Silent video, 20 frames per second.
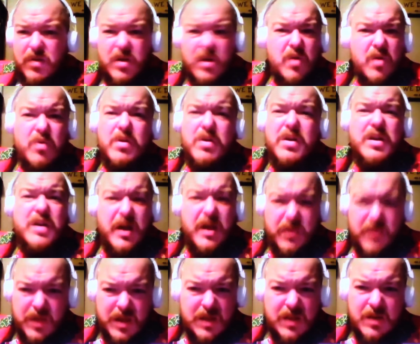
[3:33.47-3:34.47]
No
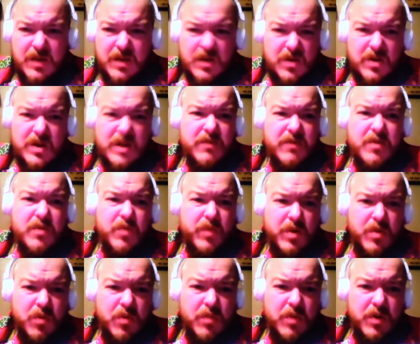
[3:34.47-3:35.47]
nothing that could even be
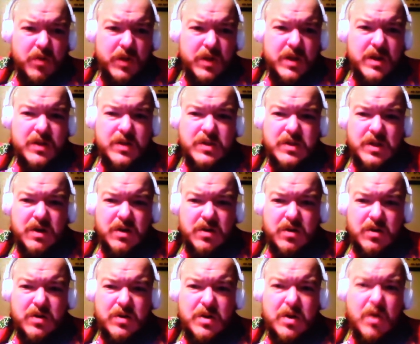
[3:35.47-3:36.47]
remotely
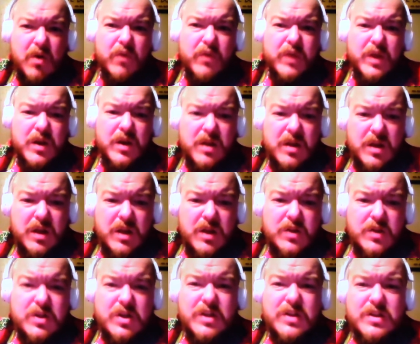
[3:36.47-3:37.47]
considered COVID.
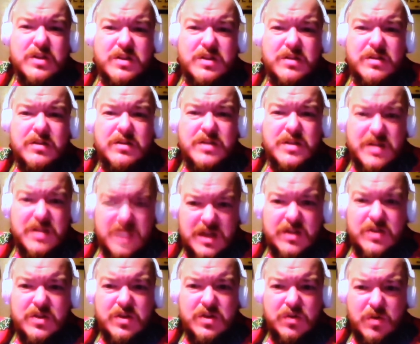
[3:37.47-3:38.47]
Just
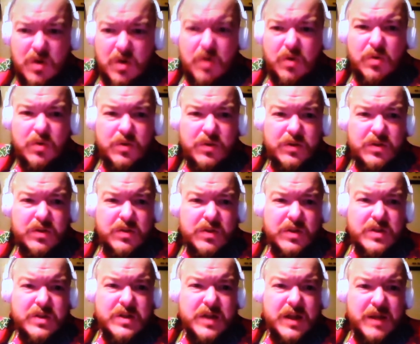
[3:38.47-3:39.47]
seasonal cold
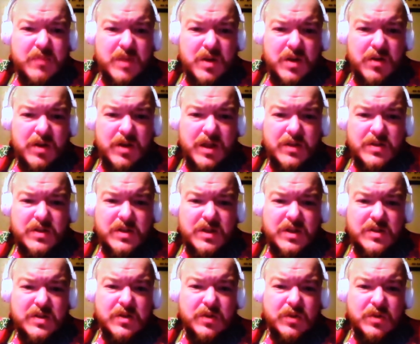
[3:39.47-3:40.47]
this time of year. Yes, they
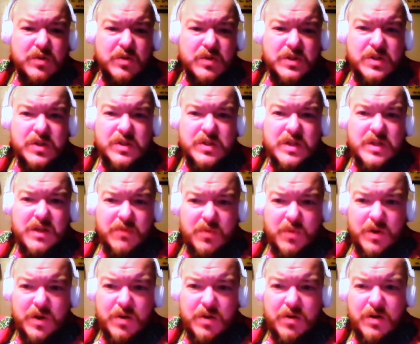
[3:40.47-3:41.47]
still do exist even
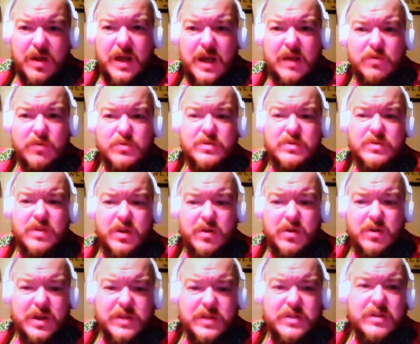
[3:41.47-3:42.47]
when you're in a house
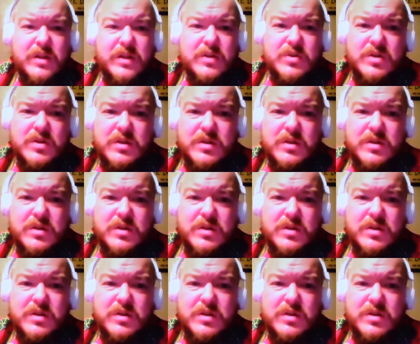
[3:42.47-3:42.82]
under isolation.